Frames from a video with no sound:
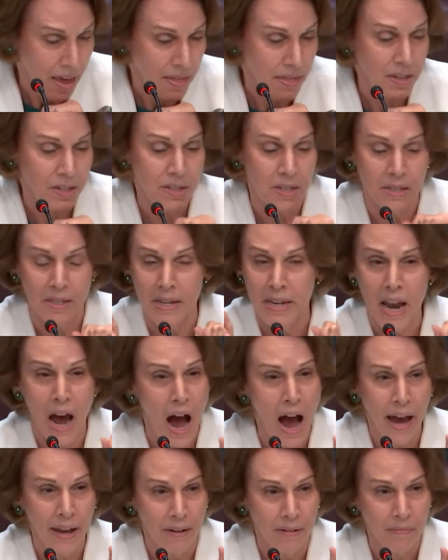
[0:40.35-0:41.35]
This is
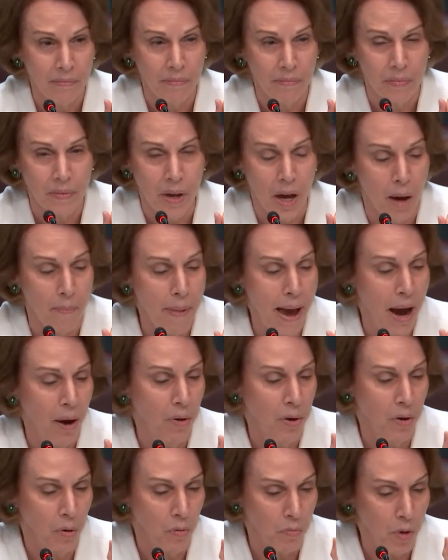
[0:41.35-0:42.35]
not
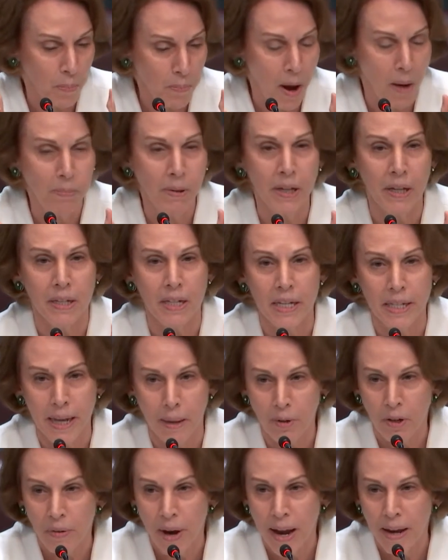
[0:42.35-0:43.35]
about Republican and
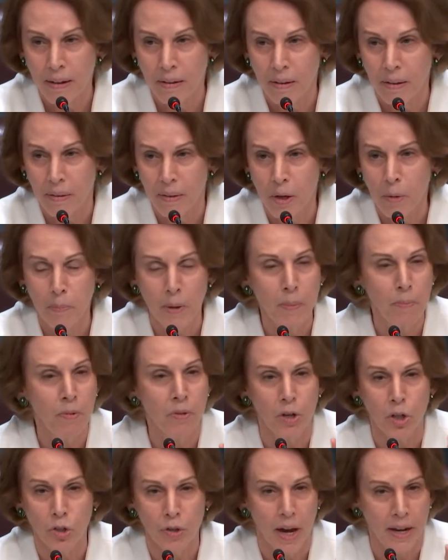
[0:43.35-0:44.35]
Democrat. There are people
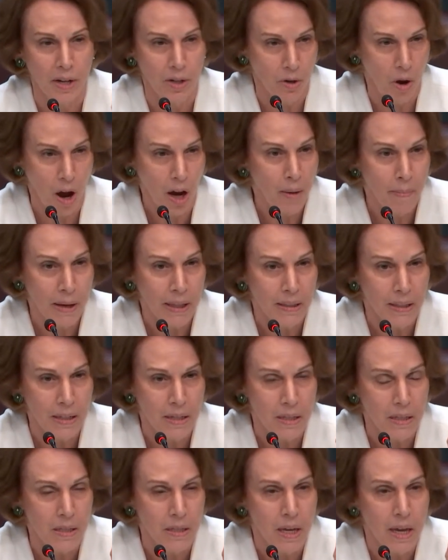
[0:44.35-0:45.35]
that are trying to talk about
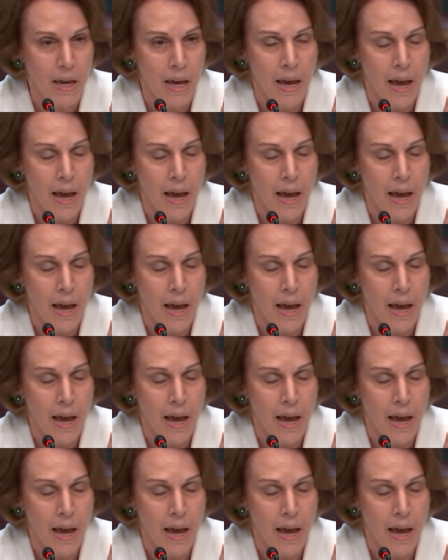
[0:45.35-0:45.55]
this.